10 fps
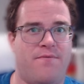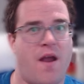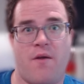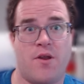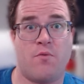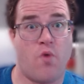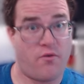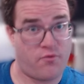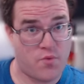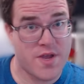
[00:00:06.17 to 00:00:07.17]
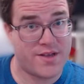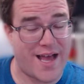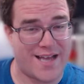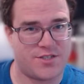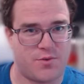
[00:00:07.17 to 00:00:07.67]
very rough week
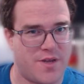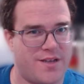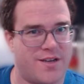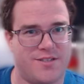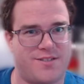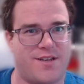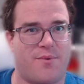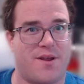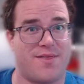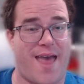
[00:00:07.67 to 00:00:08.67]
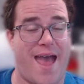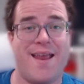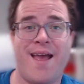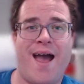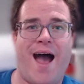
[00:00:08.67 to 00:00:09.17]
last week, considering
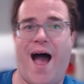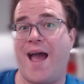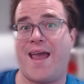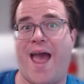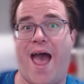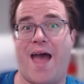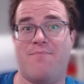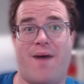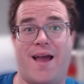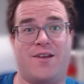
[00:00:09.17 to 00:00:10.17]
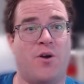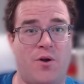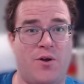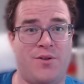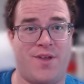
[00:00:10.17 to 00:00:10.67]
that I had my
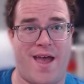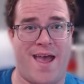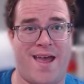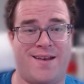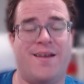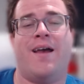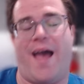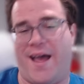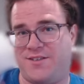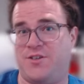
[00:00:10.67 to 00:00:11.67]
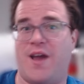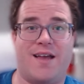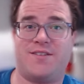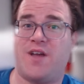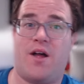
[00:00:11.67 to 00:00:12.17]
cold, and as you
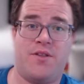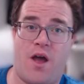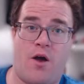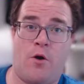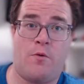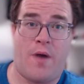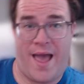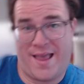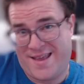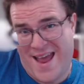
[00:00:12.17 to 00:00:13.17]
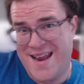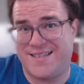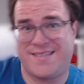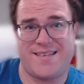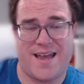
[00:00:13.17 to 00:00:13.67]
guys all know,
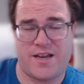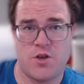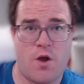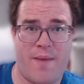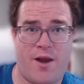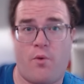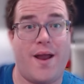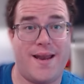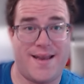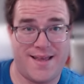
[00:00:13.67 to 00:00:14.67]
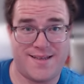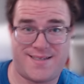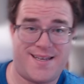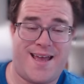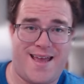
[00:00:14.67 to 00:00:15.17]
getting sick, no matter what
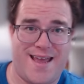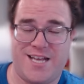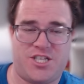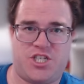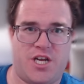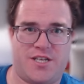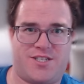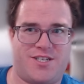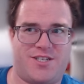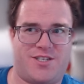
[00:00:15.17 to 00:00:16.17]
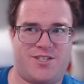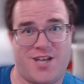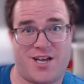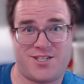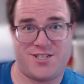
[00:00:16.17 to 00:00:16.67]
it just
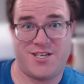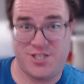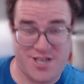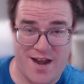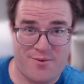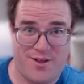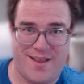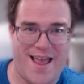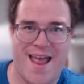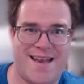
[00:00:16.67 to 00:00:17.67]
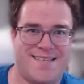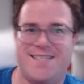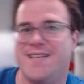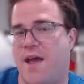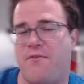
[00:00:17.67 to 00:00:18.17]
sucks in general, and
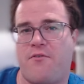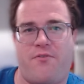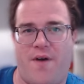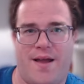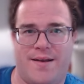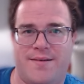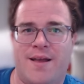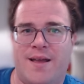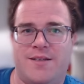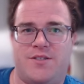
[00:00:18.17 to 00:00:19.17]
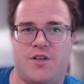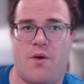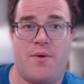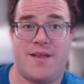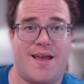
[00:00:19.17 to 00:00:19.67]
it's never fun to
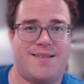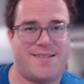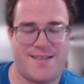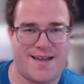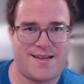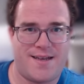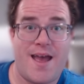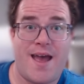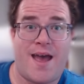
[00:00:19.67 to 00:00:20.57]
go and get sick.